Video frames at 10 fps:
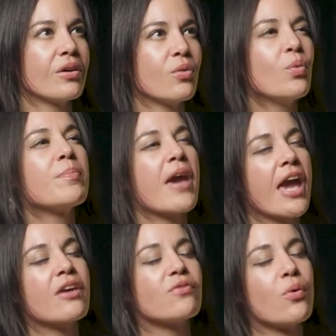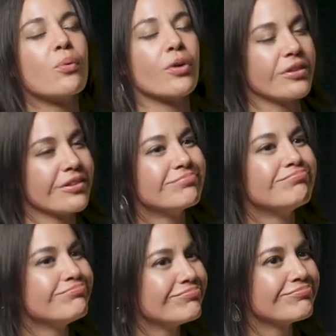we pay it forward.
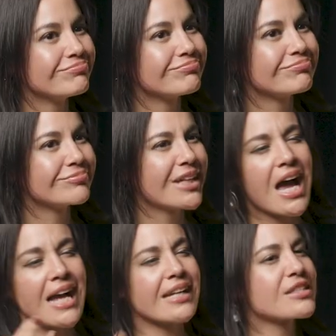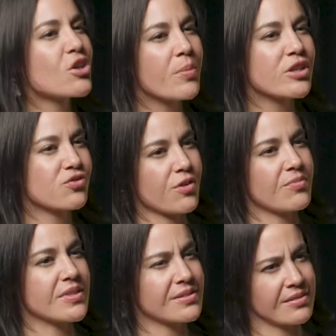I get so much from
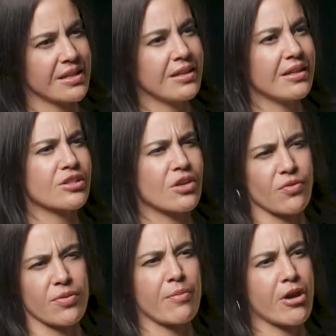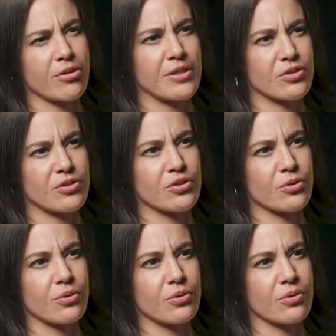this lineage and from the Modern Mystery
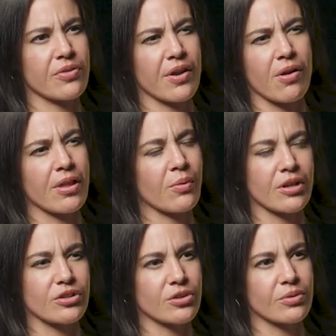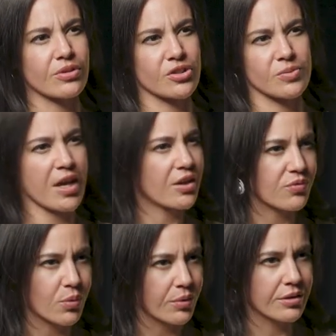School that all I want to do is just pay it
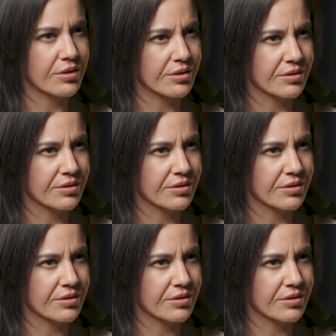forward.